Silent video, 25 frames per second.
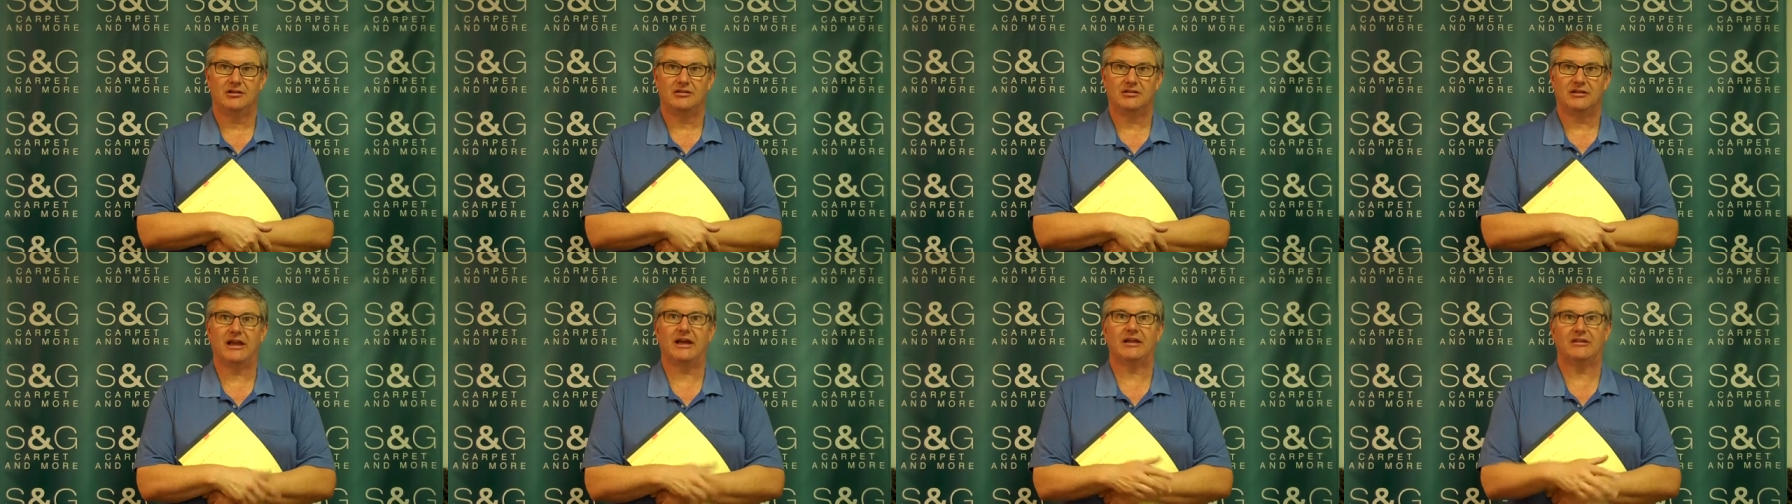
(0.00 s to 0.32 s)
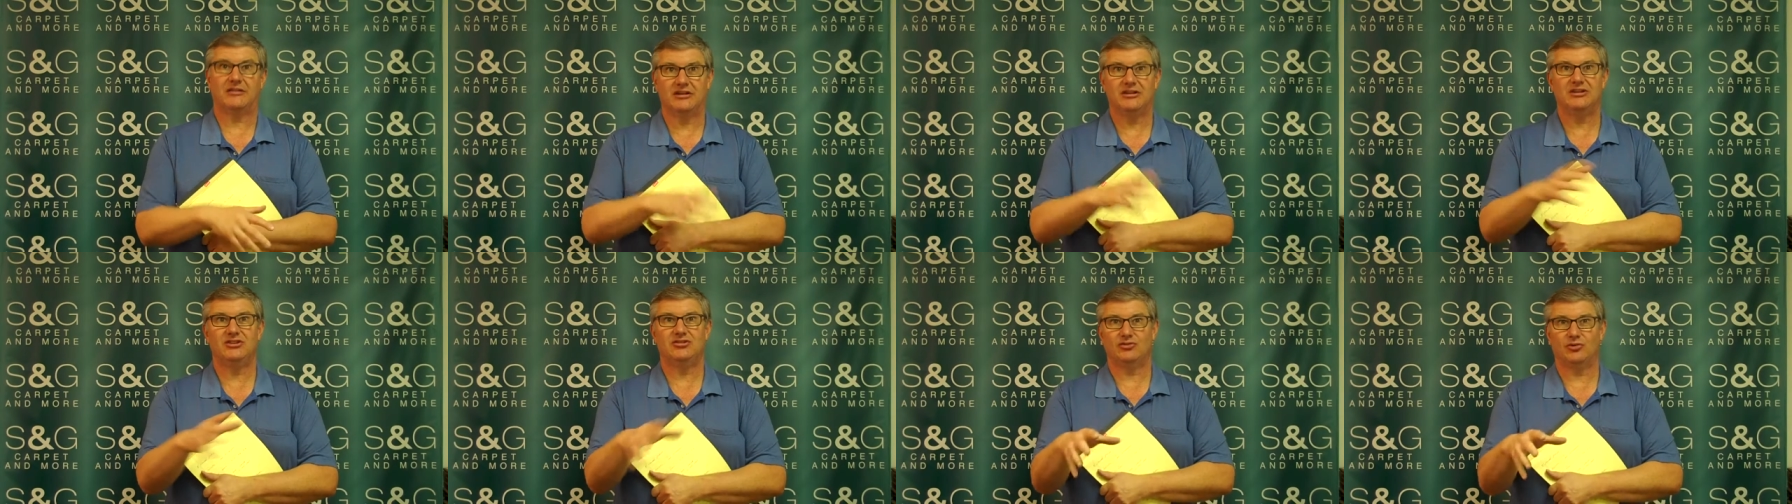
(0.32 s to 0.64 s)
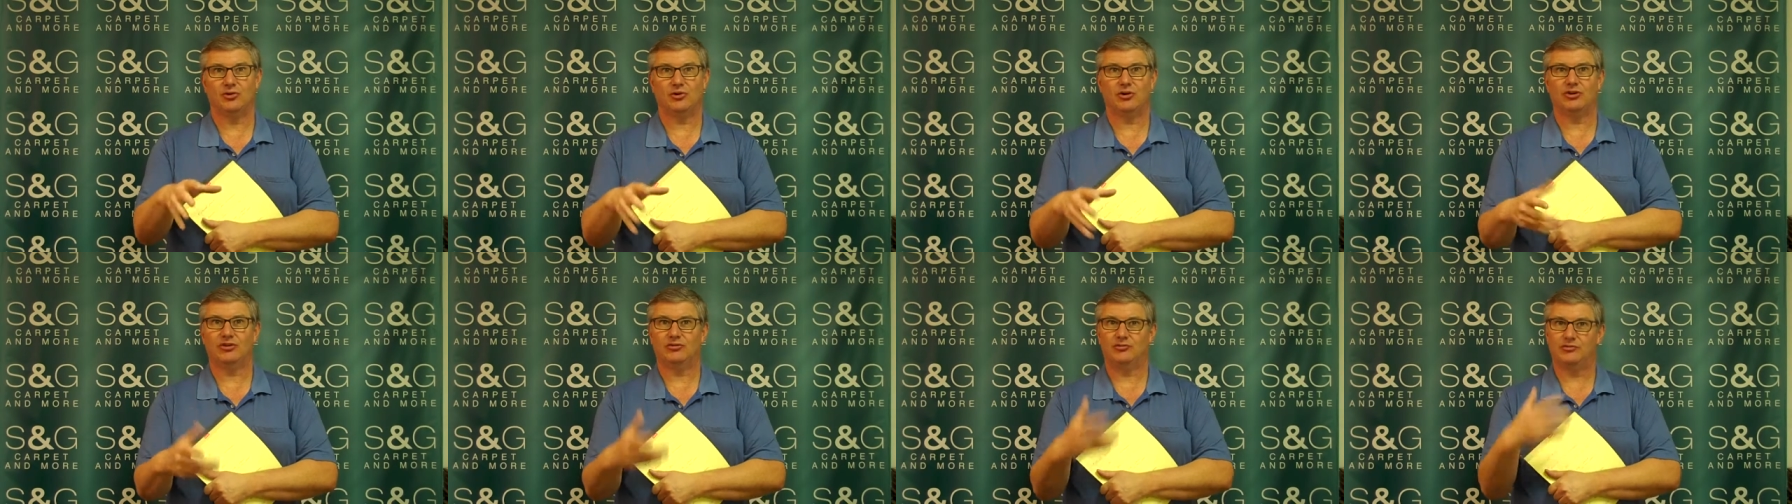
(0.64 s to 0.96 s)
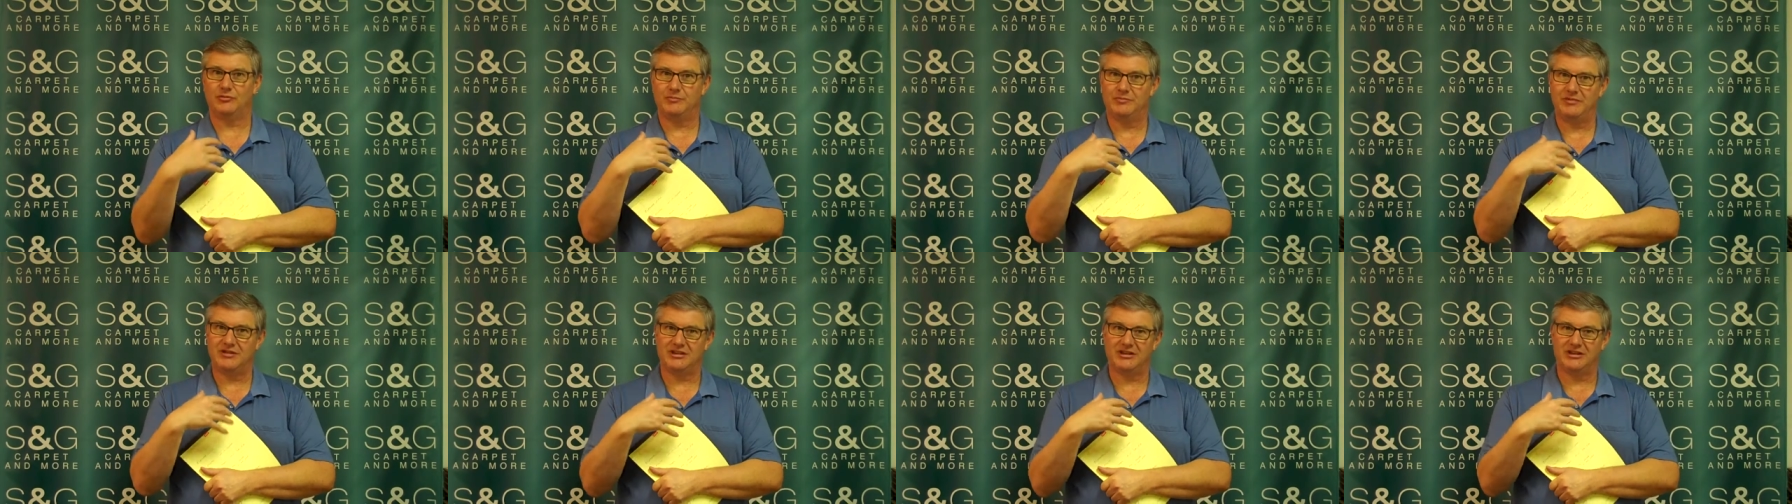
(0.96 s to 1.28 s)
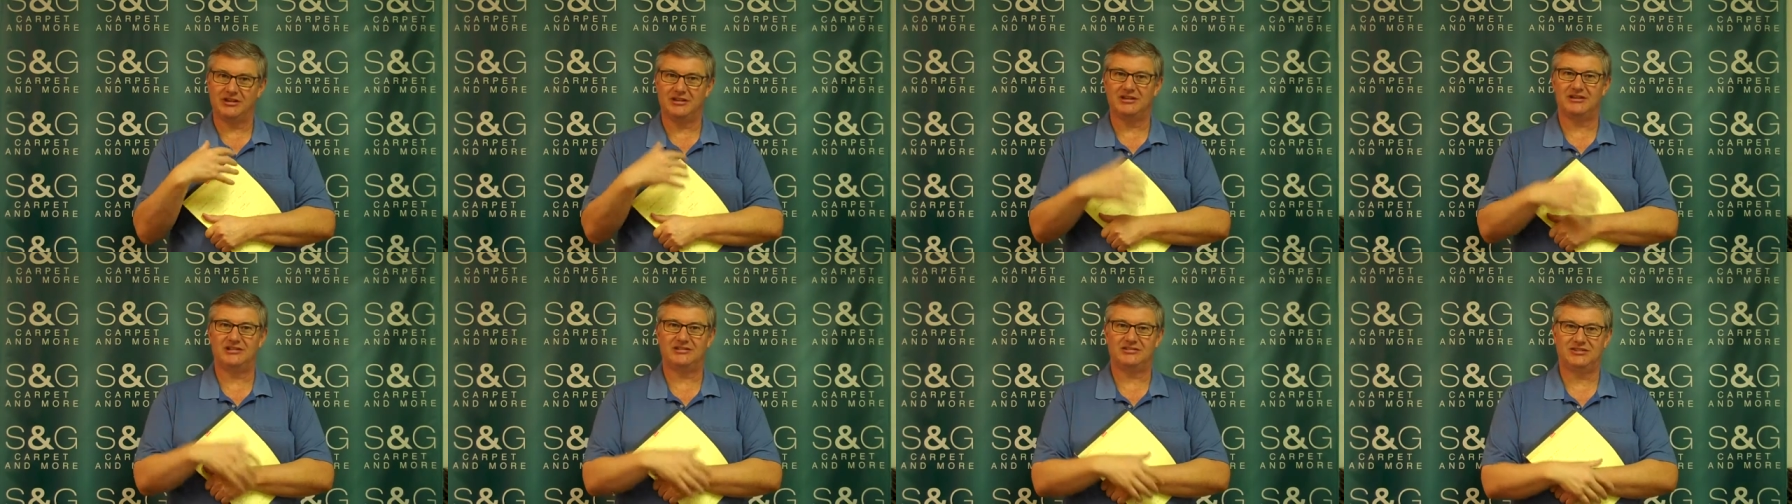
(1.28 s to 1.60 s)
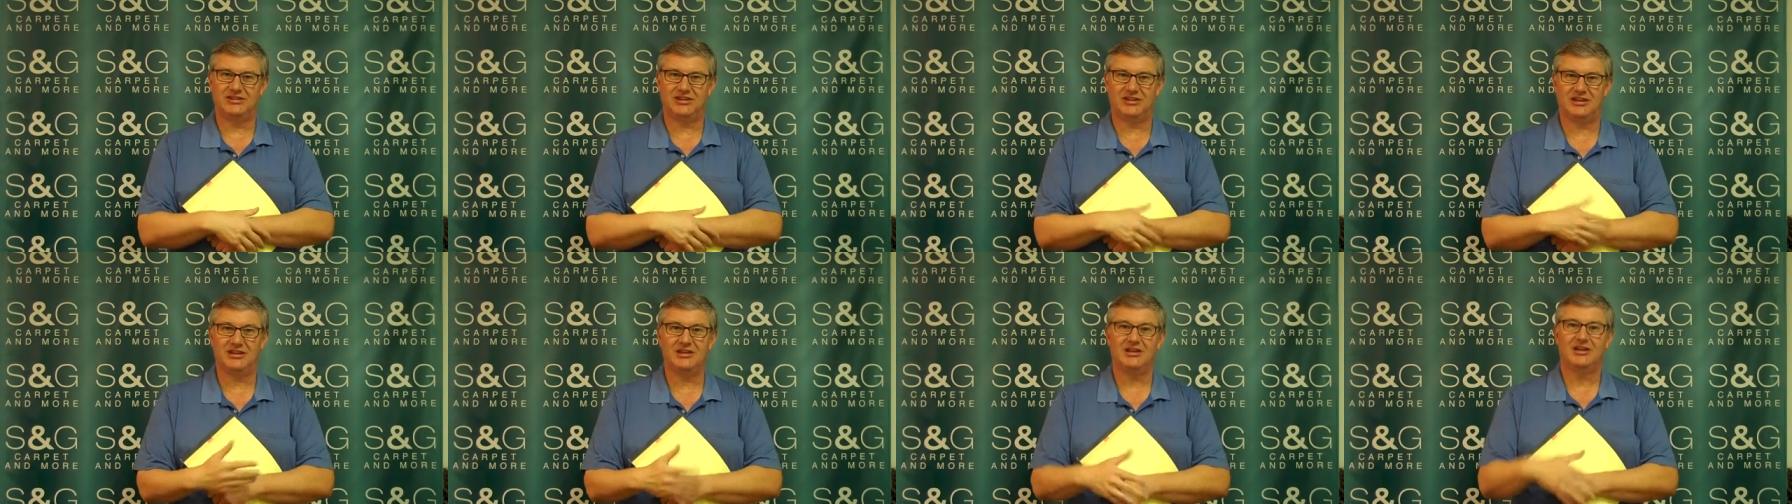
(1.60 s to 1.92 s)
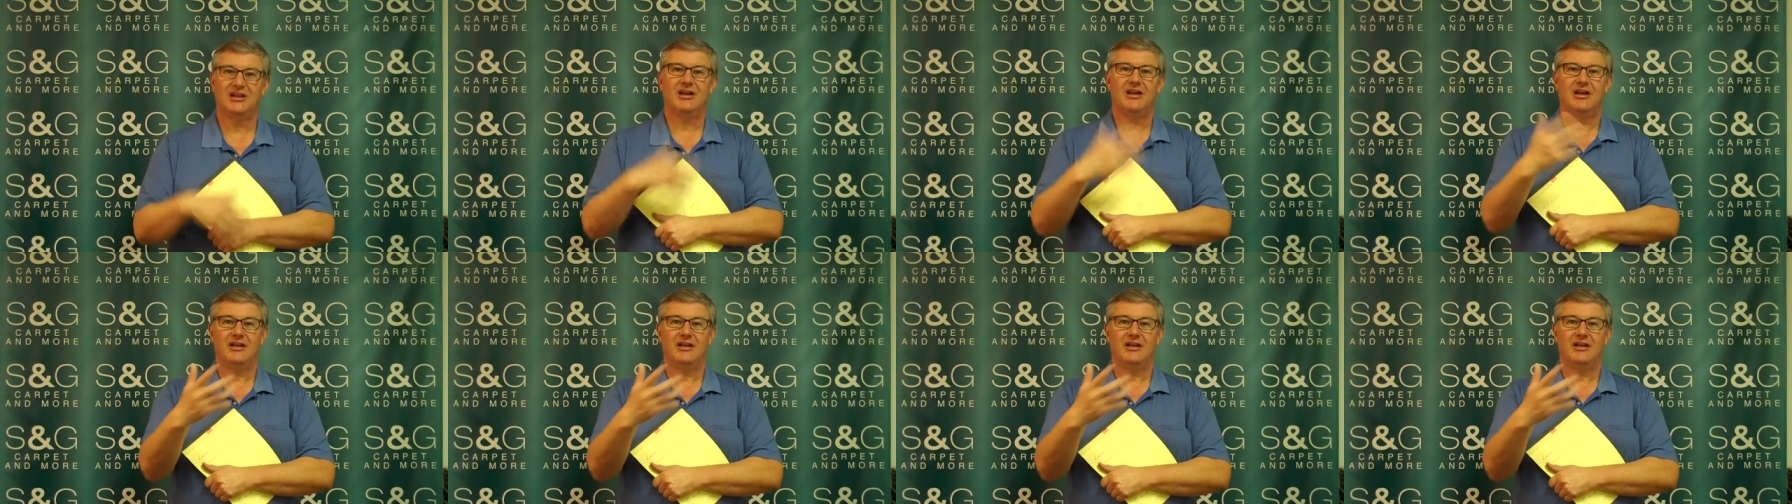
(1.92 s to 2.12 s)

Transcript: Yeah, leaser, because we'd be the leasee,